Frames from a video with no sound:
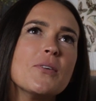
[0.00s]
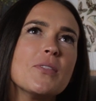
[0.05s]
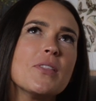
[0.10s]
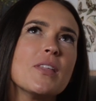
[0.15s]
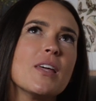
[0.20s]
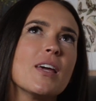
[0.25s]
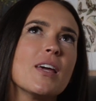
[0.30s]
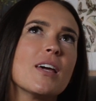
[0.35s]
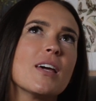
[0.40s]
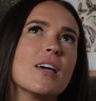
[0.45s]
do you
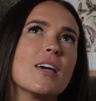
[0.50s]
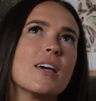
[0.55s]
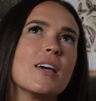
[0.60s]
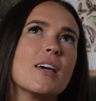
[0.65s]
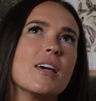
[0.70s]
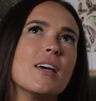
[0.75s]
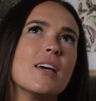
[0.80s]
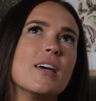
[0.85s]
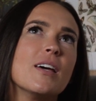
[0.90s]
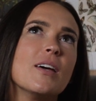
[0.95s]
think?
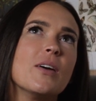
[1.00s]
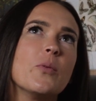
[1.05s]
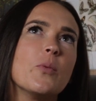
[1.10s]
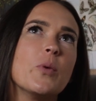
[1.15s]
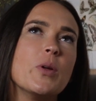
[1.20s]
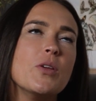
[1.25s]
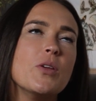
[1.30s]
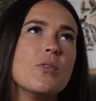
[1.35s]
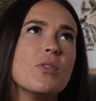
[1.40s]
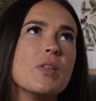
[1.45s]

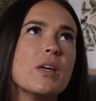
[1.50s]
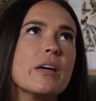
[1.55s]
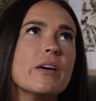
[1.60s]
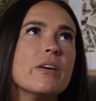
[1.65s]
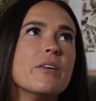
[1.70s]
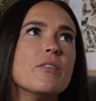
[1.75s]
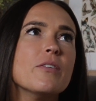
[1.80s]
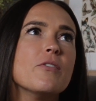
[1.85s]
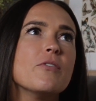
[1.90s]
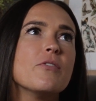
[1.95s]
When you think
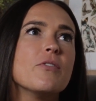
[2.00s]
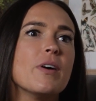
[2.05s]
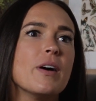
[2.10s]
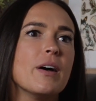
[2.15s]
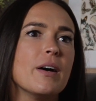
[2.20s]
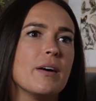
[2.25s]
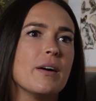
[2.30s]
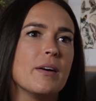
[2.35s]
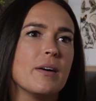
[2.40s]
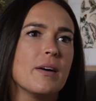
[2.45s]
of
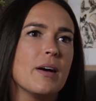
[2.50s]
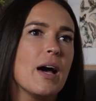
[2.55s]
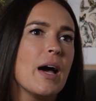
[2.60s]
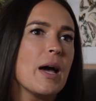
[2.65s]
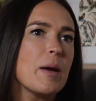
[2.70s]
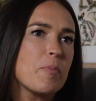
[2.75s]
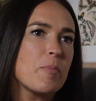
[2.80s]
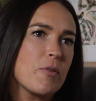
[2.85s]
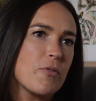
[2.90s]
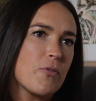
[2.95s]
uh,
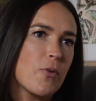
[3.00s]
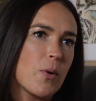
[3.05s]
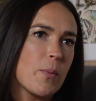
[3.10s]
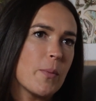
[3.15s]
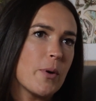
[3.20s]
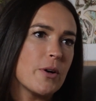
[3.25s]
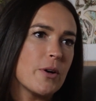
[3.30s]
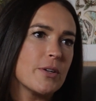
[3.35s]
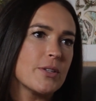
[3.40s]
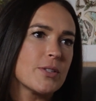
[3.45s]
high
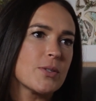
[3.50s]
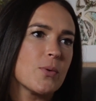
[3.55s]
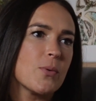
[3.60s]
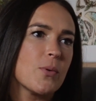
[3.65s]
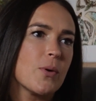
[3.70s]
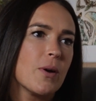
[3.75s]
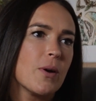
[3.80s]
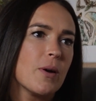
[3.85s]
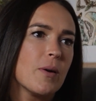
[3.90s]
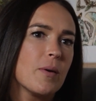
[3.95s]
performers
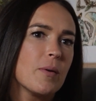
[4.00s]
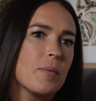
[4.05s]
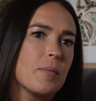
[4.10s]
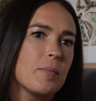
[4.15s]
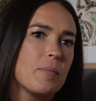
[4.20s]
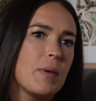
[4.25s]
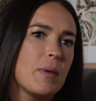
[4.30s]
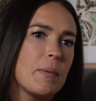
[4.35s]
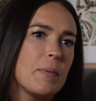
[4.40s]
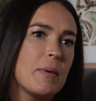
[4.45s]
or
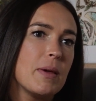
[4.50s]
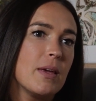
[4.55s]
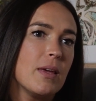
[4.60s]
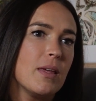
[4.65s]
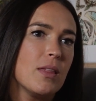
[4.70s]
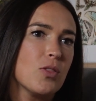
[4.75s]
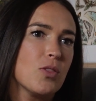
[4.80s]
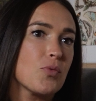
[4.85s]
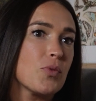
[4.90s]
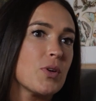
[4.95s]

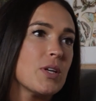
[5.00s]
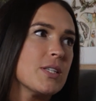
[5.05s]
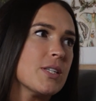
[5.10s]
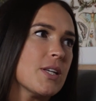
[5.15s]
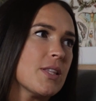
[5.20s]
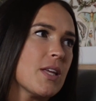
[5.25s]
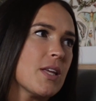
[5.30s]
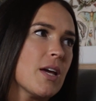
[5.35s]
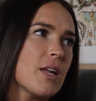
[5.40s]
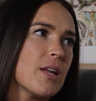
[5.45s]
maybe threes
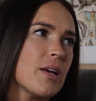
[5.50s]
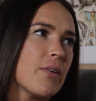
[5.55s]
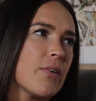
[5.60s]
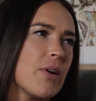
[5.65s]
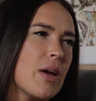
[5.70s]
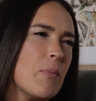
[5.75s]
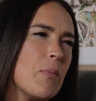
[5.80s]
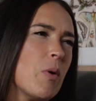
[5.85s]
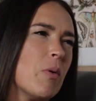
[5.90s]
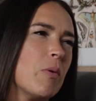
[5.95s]
on the
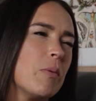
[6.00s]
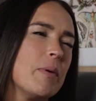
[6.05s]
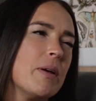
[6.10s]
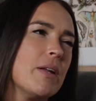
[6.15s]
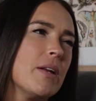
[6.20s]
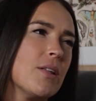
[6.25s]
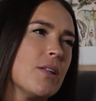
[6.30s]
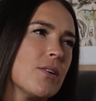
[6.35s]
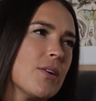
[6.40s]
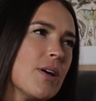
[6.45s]
Enneagram, what would be
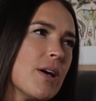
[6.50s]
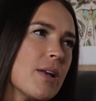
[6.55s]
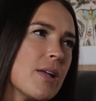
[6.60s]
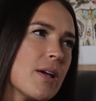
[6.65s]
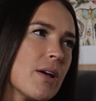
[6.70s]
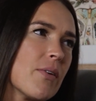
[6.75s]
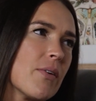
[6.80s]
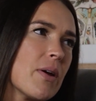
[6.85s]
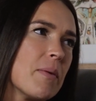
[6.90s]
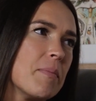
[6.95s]
another
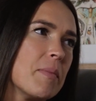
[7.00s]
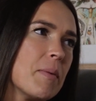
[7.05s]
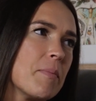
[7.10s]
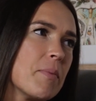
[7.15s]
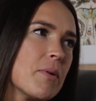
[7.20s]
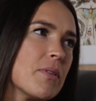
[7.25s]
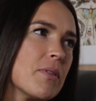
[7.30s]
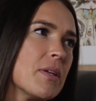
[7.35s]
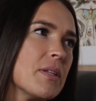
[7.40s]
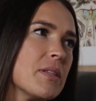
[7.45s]
Enneagram
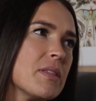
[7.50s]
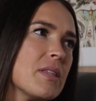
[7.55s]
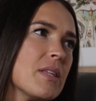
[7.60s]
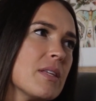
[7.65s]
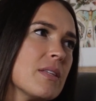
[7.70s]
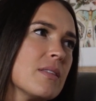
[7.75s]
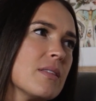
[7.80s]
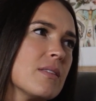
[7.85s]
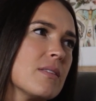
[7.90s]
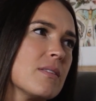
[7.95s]
number that
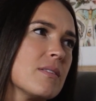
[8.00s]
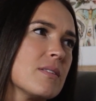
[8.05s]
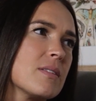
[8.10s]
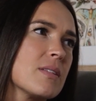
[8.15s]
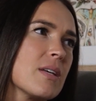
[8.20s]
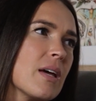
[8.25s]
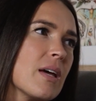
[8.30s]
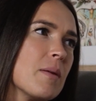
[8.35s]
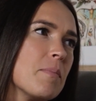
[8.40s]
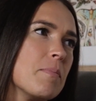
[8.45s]

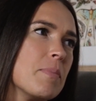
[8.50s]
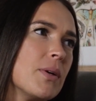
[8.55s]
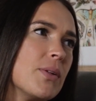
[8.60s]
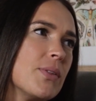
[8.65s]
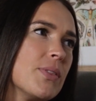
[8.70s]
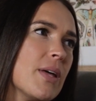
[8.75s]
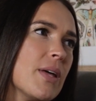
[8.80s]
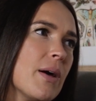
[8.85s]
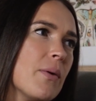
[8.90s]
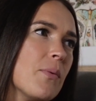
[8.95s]
that's kind of
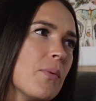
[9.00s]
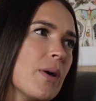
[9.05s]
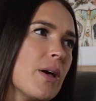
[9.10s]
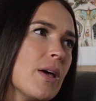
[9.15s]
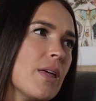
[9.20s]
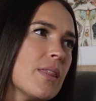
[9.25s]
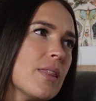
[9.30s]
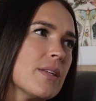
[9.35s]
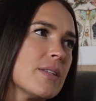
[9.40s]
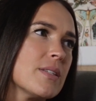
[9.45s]
built that
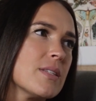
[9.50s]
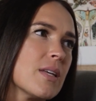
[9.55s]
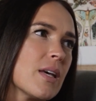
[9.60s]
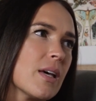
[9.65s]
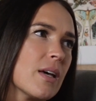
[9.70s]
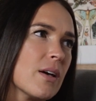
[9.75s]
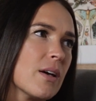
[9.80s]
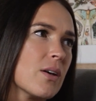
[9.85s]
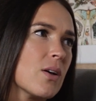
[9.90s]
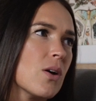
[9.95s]
way? That's
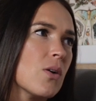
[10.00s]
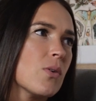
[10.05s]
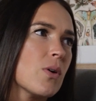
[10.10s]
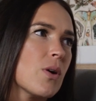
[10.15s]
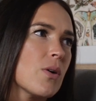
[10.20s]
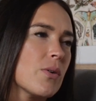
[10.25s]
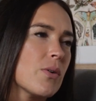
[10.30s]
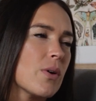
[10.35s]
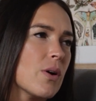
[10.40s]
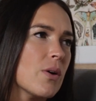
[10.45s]
like a go,
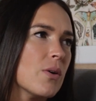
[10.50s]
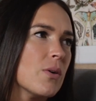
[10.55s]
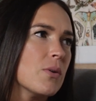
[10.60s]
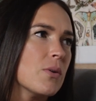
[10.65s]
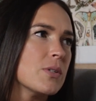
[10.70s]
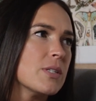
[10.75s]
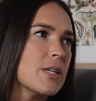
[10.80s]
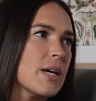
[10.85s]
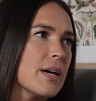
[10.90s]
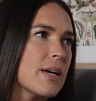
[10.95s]
go,
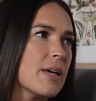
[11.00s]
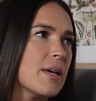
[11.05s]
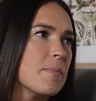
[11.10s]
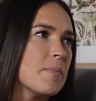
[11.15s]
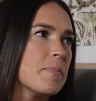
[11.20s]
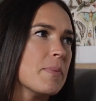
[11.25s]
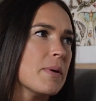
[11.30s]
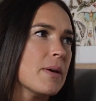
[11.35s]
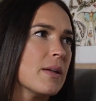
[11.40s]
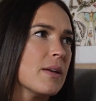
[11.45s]
go
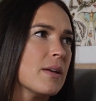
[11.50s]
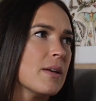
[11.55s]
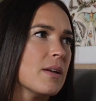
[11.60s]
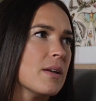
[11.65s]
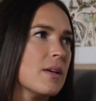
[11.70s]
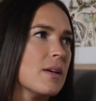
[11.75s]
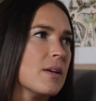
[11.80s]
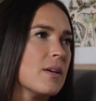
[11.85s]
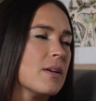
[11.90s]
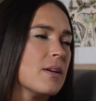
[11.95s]
type
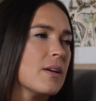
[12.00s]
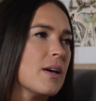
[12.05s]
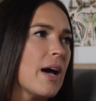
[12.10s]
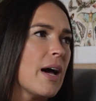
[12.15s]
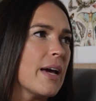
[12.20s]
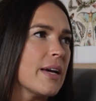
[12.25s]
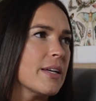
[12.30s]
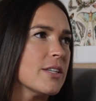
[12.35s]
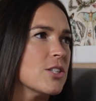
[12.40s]
and high